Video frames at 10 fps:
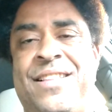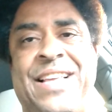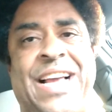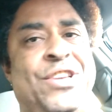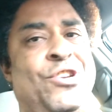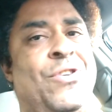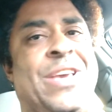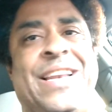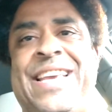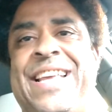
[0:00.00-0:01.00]
that you
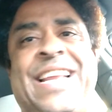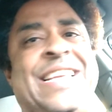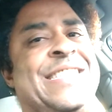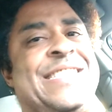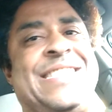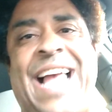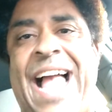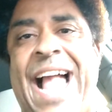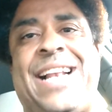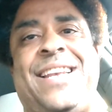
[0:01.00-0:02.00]
can get
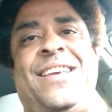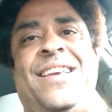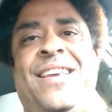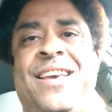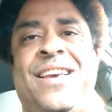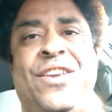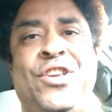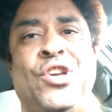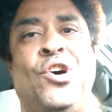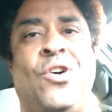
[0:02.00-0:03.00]
exactly
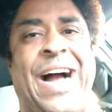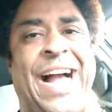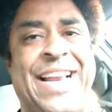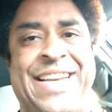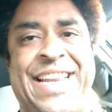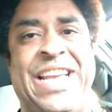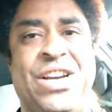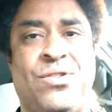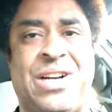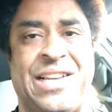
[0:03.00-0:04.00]
your
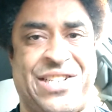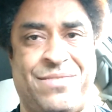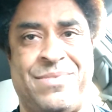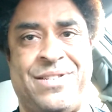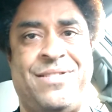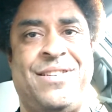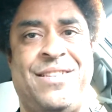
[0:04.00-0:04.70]
ideal customer.